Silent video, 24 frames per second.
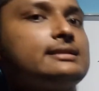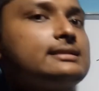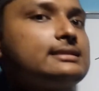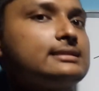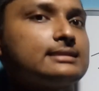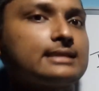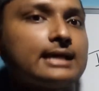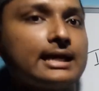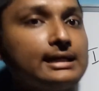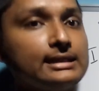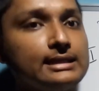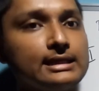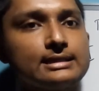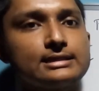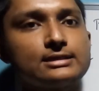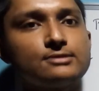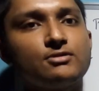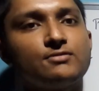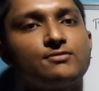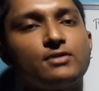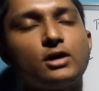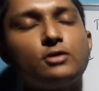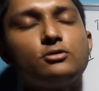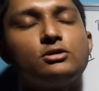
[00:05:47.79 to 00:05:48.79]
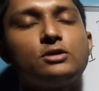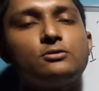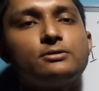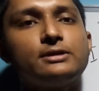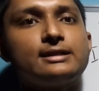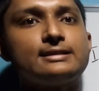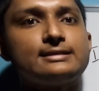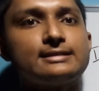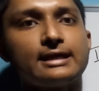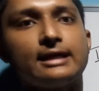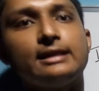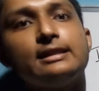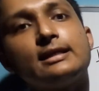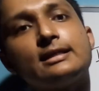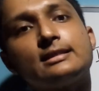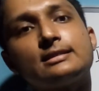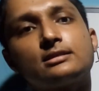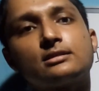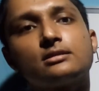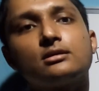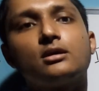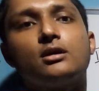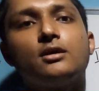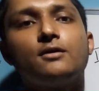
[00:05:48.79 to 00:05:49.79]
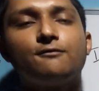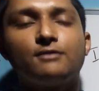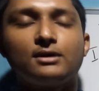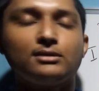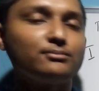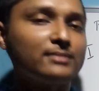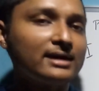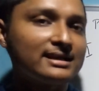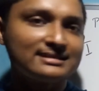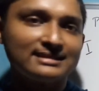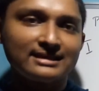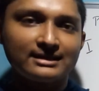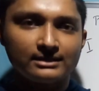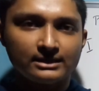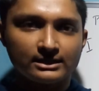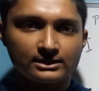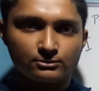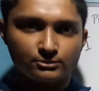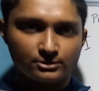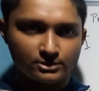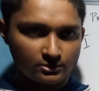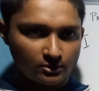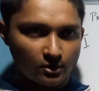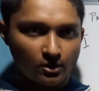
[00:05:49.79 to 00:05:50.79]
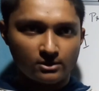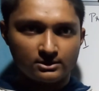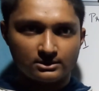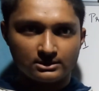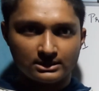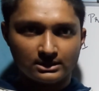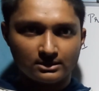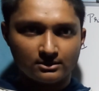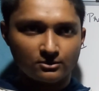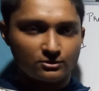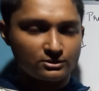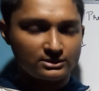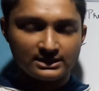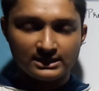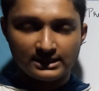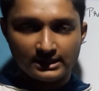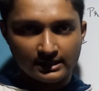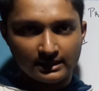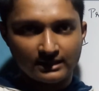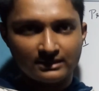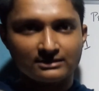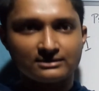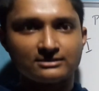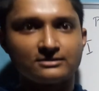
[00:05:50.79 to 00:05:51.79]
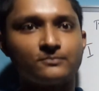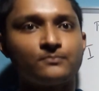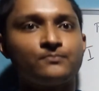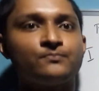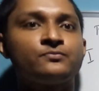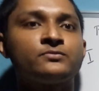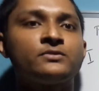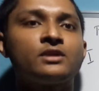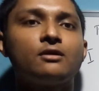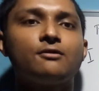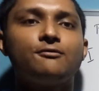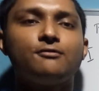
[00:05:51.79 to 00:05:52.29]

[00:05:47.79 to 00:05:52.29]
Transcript: In sin x, we found out that sin x, 1 by sin x was cosec x,